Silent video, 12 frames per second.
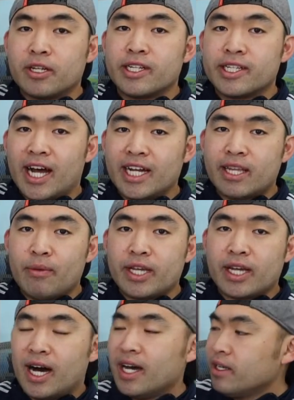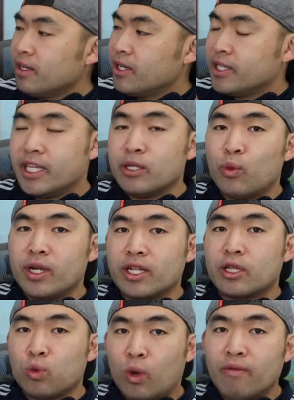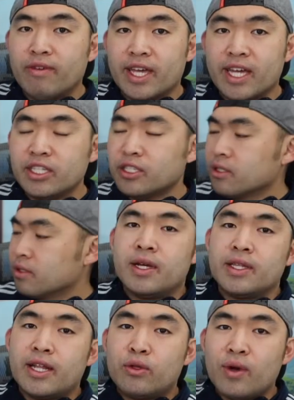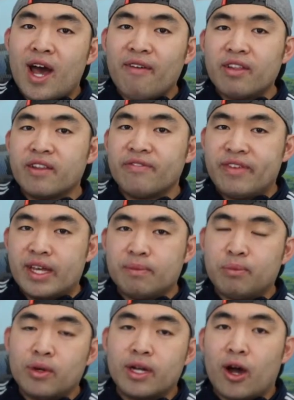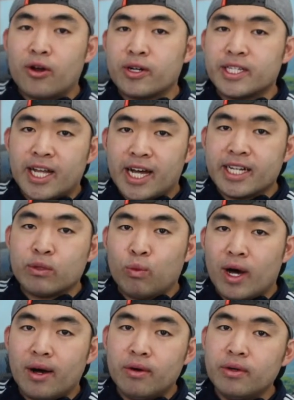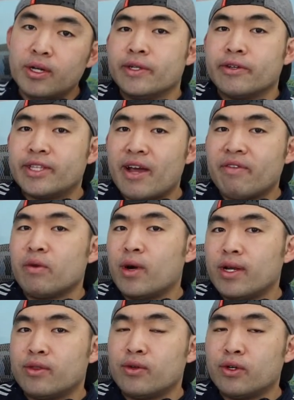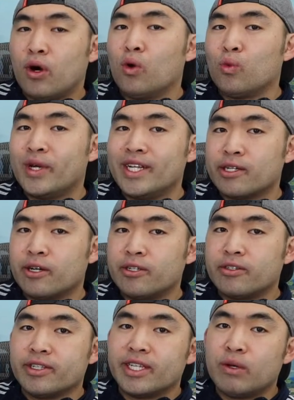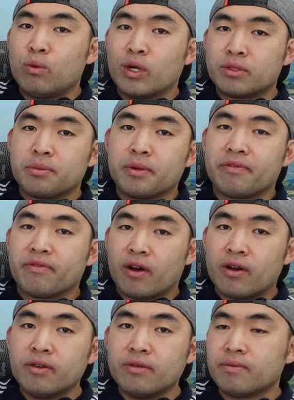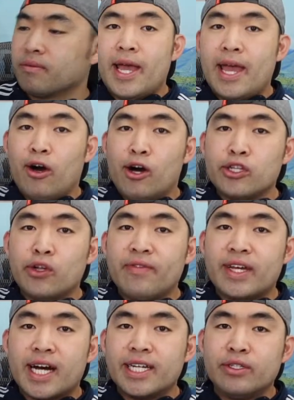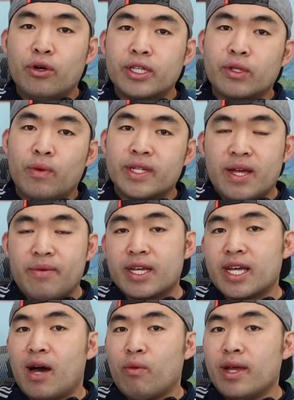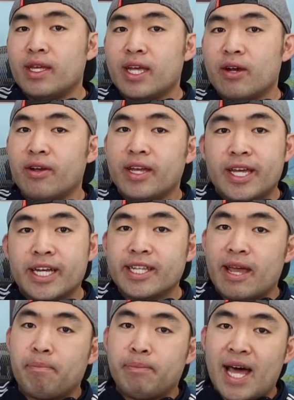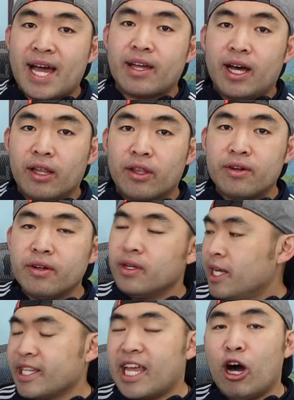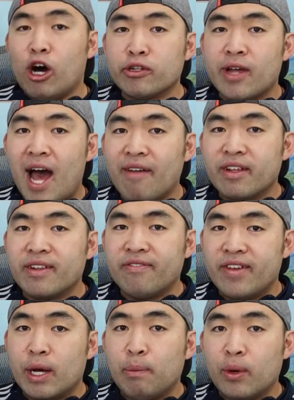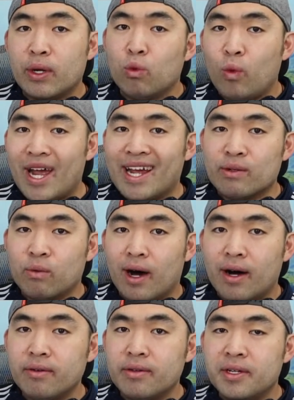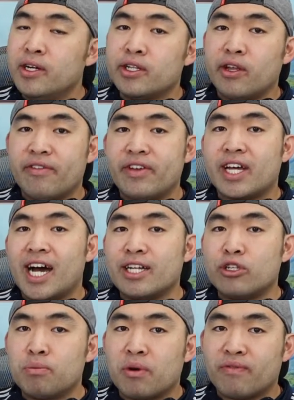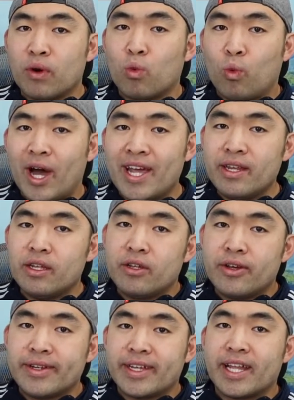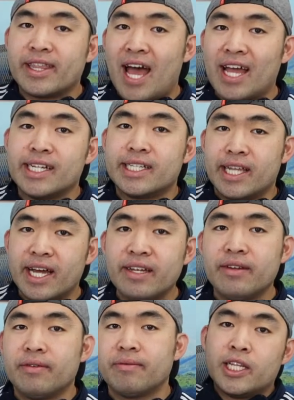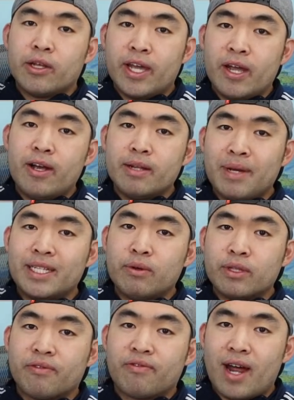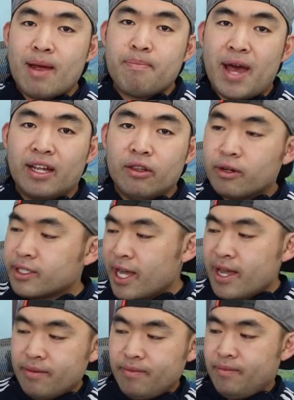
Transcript: the size that we got, this one is a 12 inch. They do have this available on other sides as well. So you definitely want to do your own research to see which one you prefer. And also, if you guys notice, the one that we got right here, it is a black color. They also have this available in white as well. So if you guys do prefer white, you can get that instead. So here is basically what the frying pan looks like.